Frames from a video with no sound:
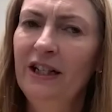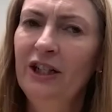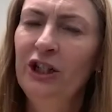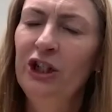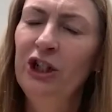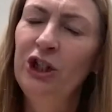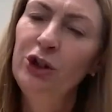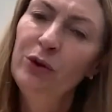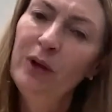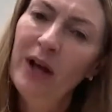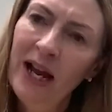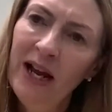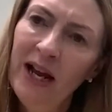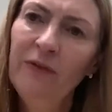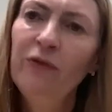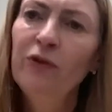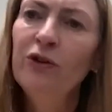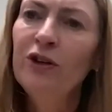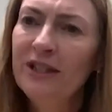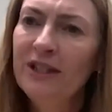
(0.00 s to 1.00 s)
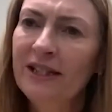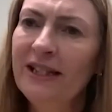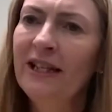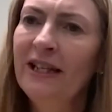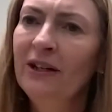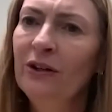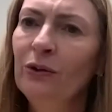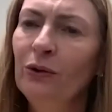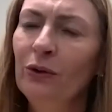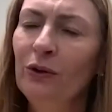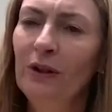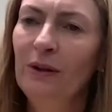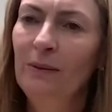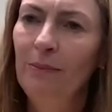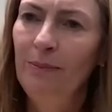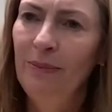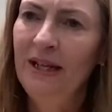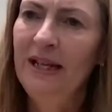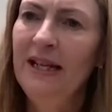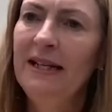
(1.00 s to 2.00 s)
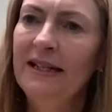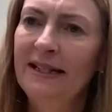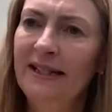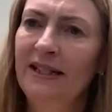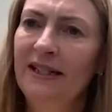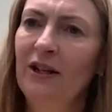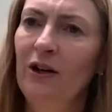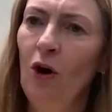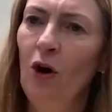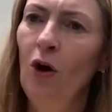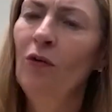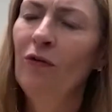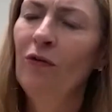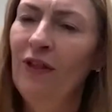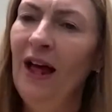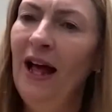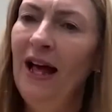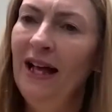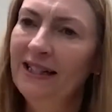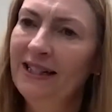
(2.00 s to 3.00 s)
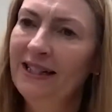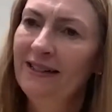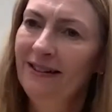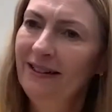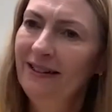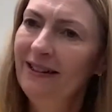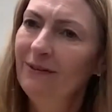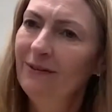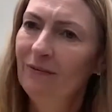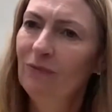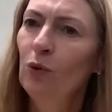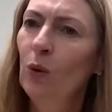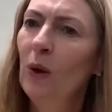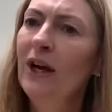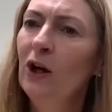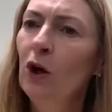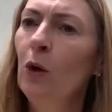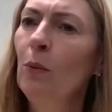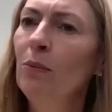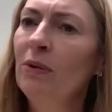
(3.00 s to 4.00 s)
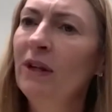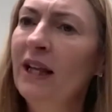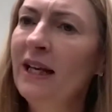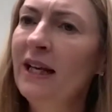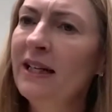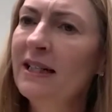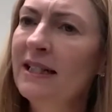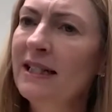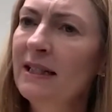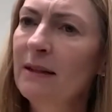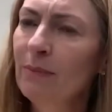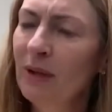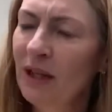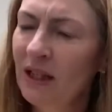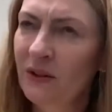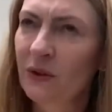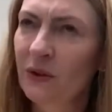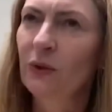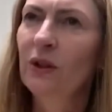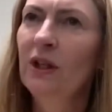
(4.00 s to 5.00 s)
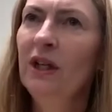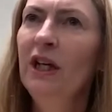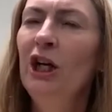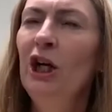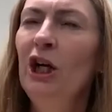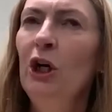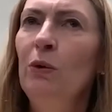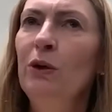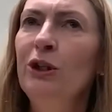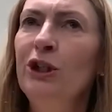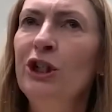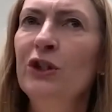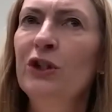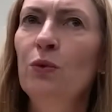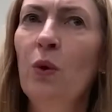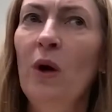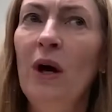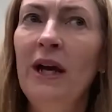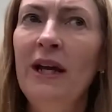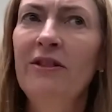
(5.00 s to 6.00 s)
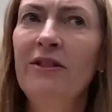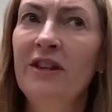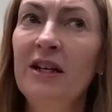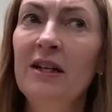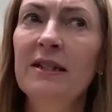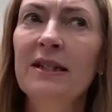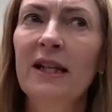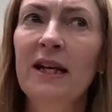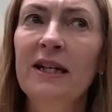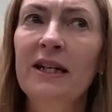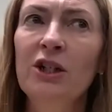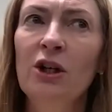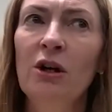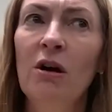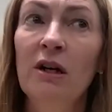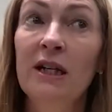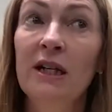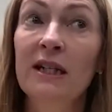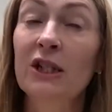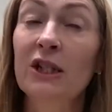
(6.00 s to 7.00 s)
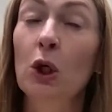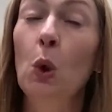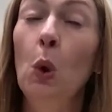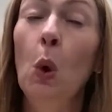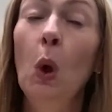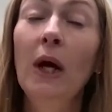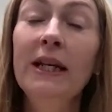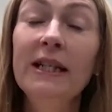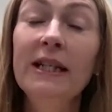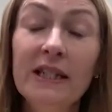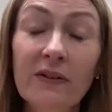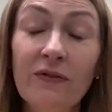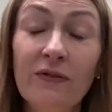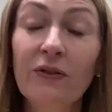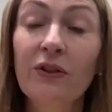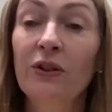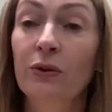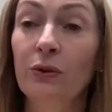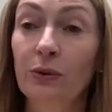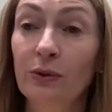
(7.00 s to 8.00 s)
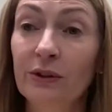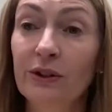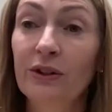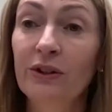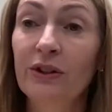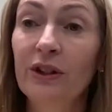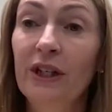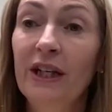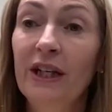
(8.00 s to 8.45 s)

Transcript: to every single piece of that quite complex puzzle, which is why things like targets are quite difficult